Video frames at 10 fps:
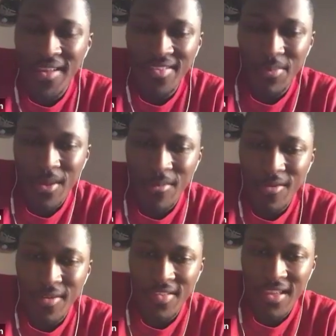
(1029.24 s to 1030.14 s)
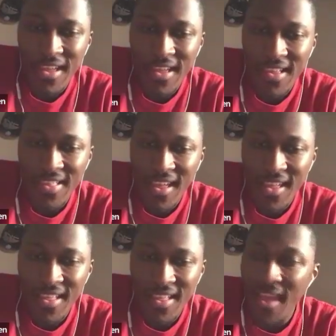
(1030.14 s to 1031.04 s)
to people because they
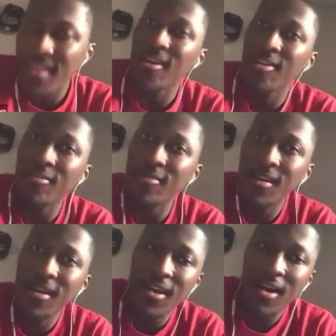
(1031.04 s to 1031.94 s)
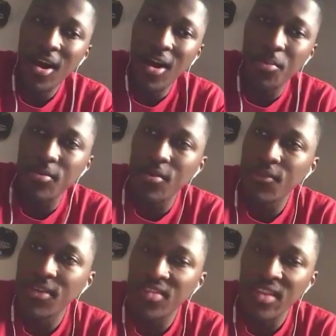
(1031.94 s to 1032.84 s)
don't approve
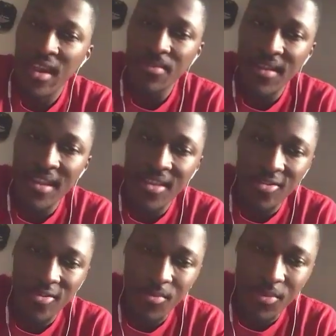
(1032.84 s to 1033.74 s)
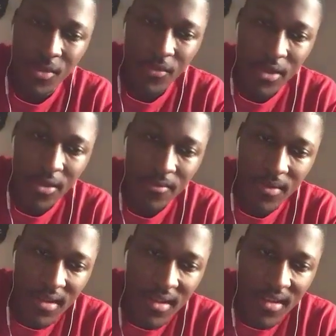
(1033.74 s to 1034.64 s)
of the same thing that you approve of.
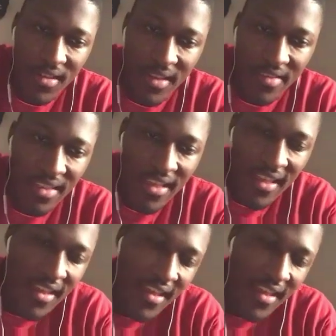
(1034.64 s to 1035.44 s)
That's like